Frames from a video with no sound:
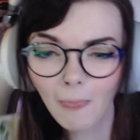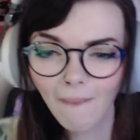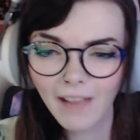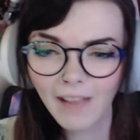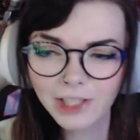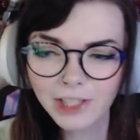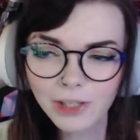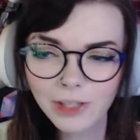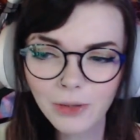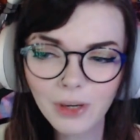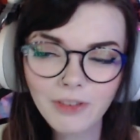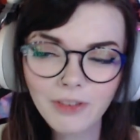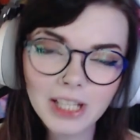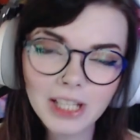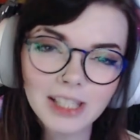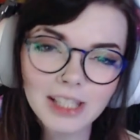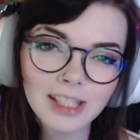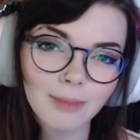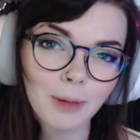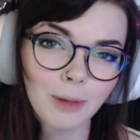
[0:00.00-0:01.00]
if you
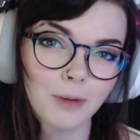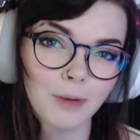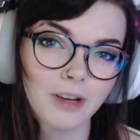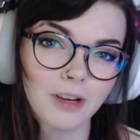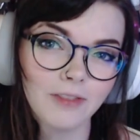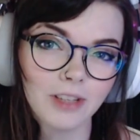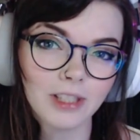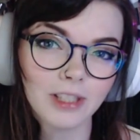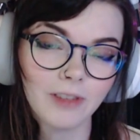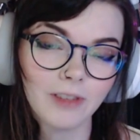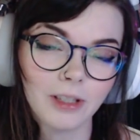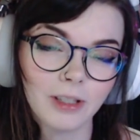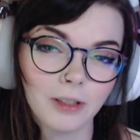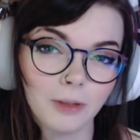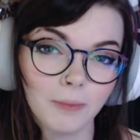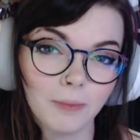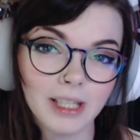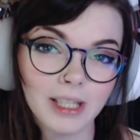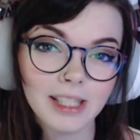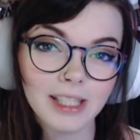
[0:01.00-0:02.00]
didn't see my previous video,
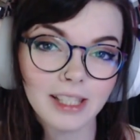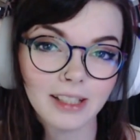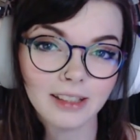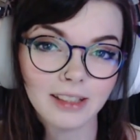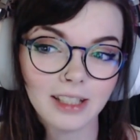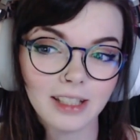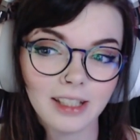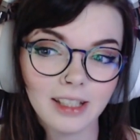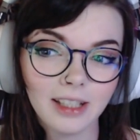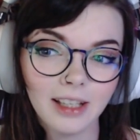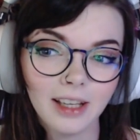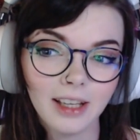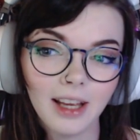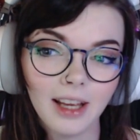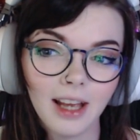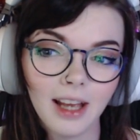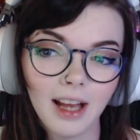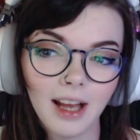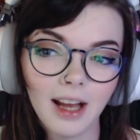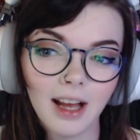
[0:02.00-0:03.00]
basically,
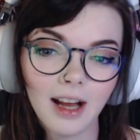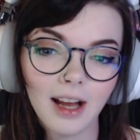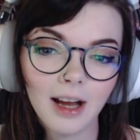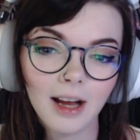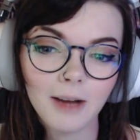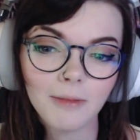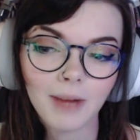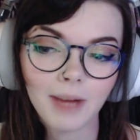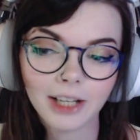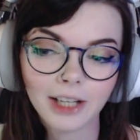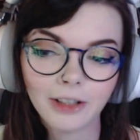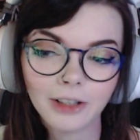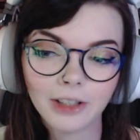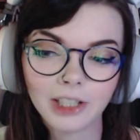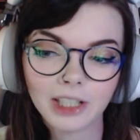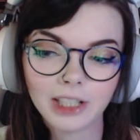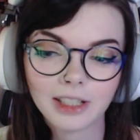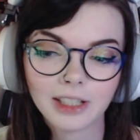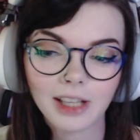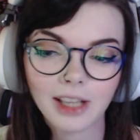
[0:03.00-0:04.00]
I
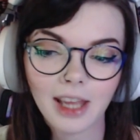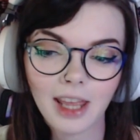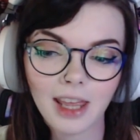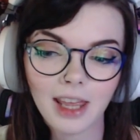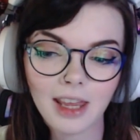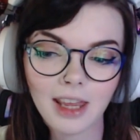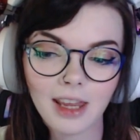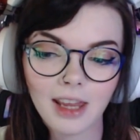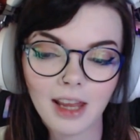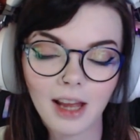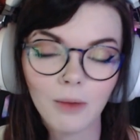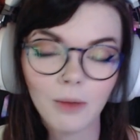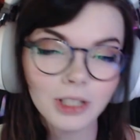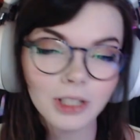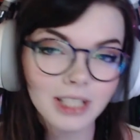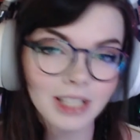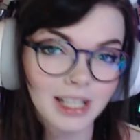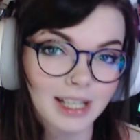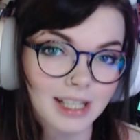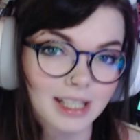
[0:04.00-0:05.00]
won
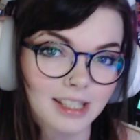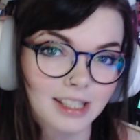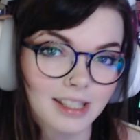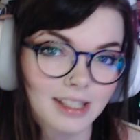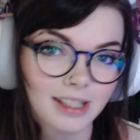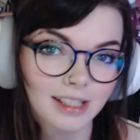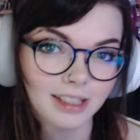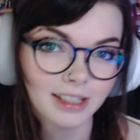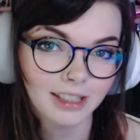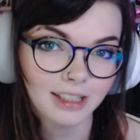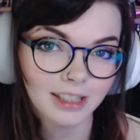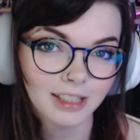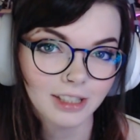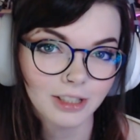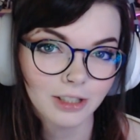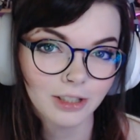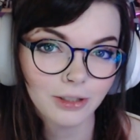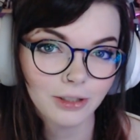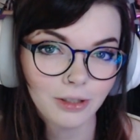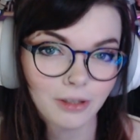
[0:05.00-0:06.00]
tickets
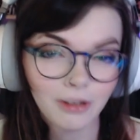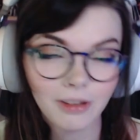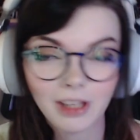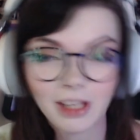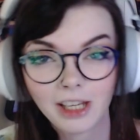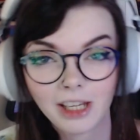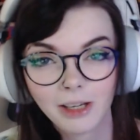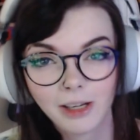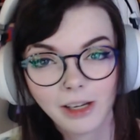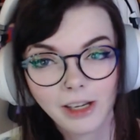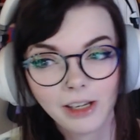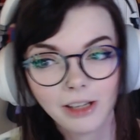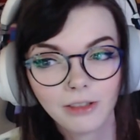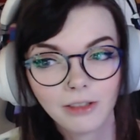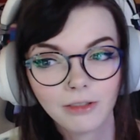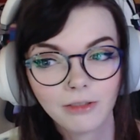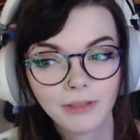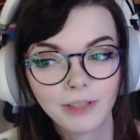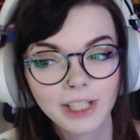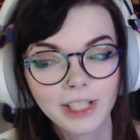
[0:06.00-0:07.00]
to the
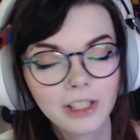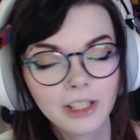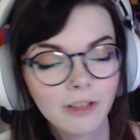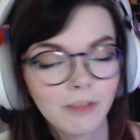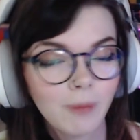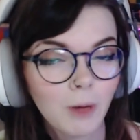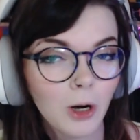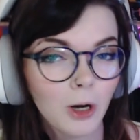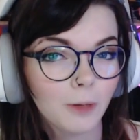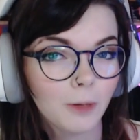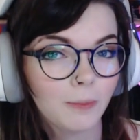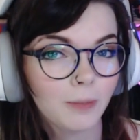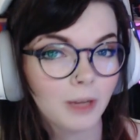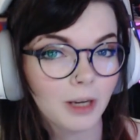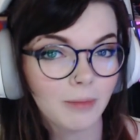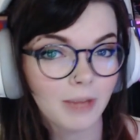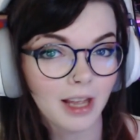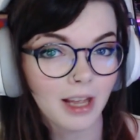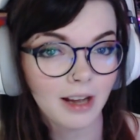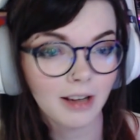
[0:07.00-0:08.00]
Rings of Power
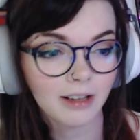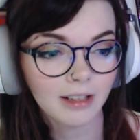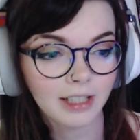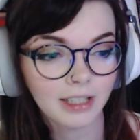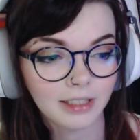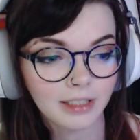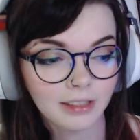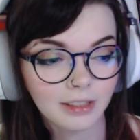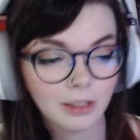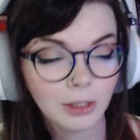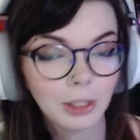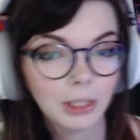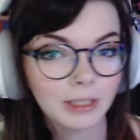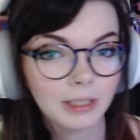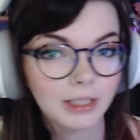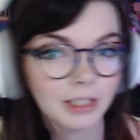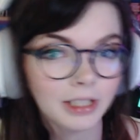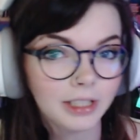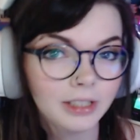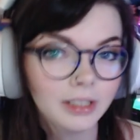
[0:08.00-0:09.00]
premiere in
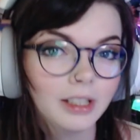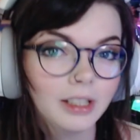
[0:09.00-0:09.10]
London.